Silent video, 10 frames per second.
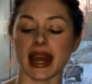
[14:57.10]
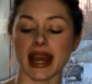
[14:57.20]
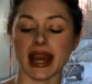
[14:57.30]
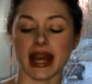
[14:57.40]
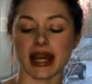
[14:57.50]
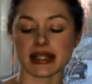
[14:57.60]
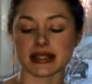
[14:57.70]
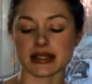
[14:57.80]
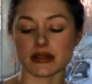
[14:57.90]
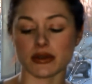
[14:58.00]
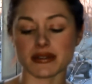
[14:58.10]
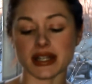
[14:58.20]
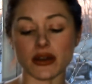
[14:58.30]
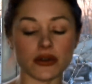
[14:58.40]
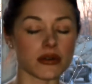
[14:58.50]
And so I was
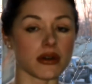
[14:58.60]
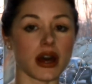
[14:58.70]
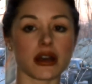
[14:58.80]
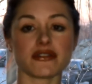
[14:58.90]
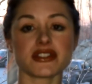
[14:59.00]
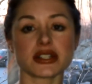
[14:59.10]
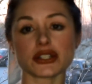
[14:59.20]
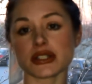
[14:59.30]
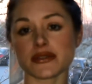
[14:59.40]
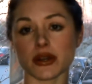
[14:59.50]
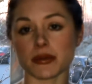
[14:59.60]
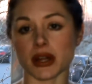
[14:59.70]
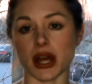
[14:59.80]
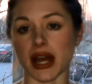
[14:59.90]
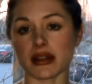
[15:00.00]
like, oh, Physicians
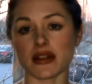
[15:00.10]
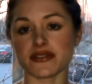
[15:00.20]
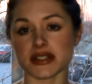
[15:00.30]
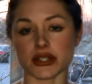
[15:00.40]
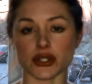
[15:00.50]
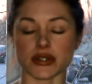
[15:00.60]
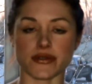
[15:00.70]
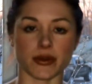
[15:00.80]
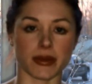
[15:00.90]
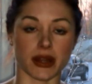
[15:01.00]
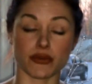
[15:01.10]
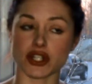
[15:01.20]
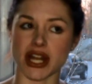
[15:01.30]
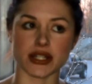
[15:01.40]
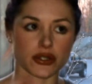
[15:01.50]
Formula. I love Physicians Formula,
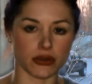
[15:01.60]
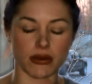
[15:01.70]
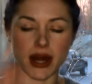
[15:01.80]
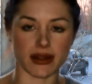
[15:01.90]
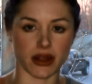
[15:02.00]
which I do. I